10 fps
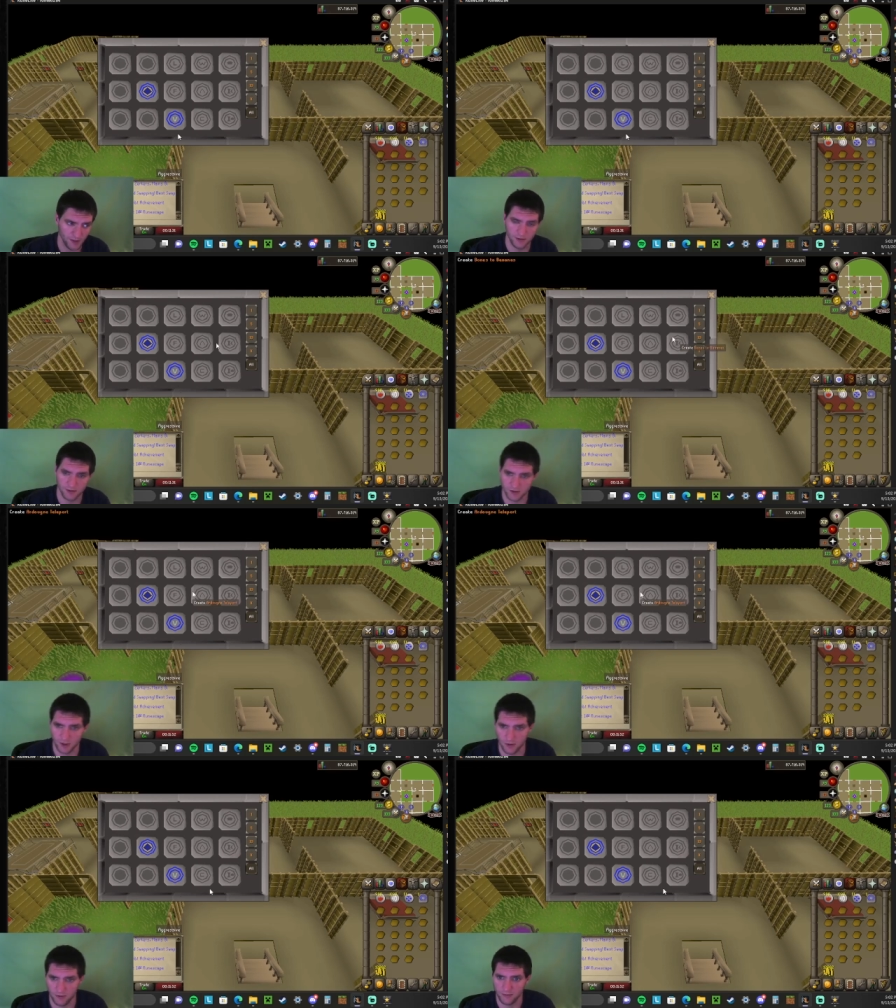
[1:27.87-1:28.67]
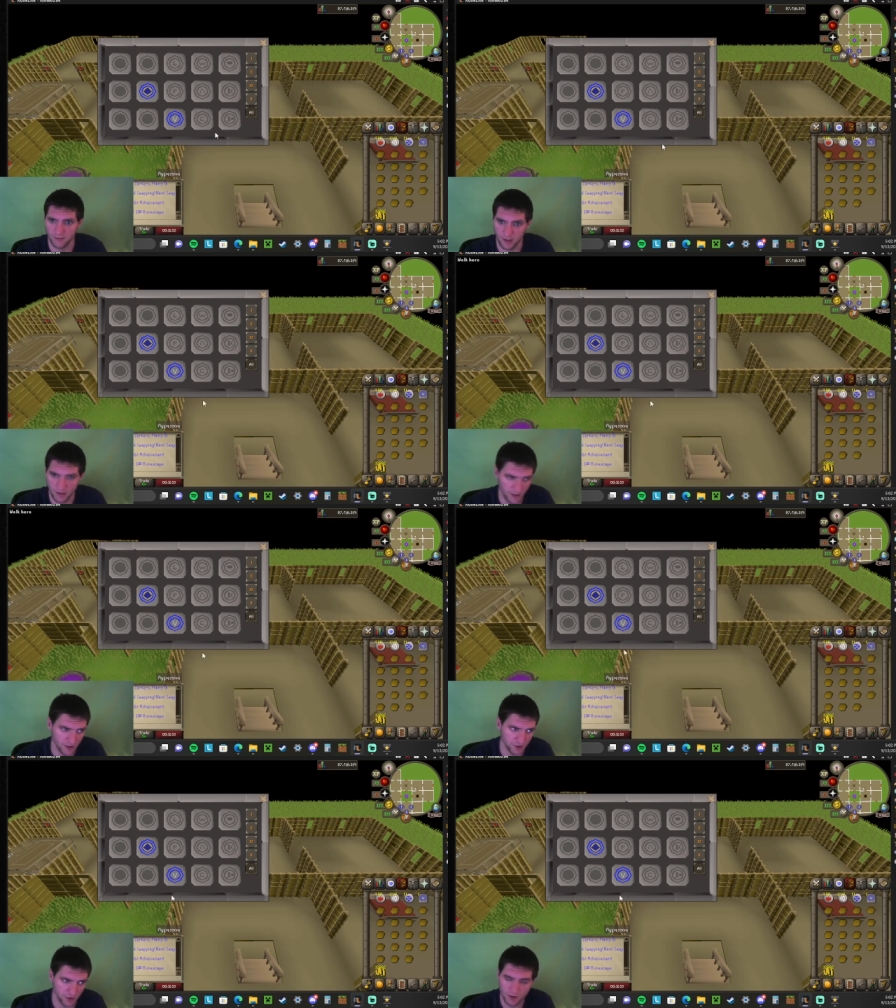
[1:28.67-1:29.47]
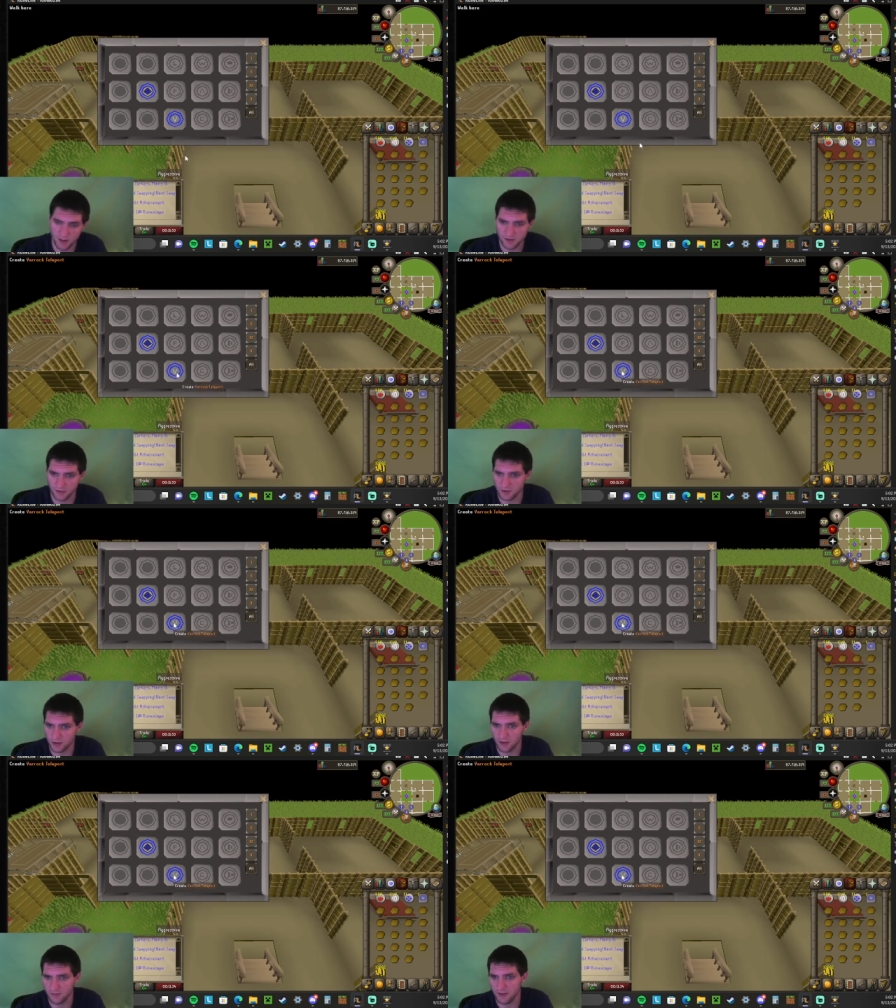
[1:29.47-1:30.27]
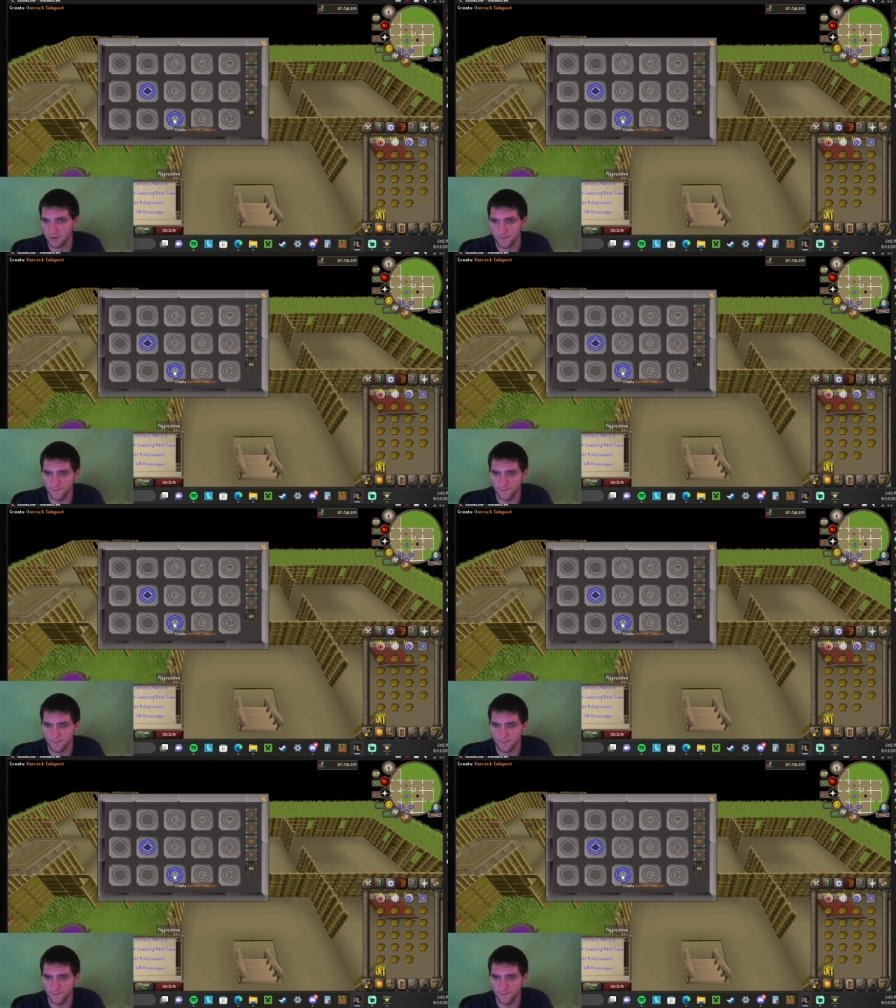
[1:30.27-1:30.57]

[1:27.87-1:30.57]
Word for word: So I'm going to click it and show you guys what I'm talking about.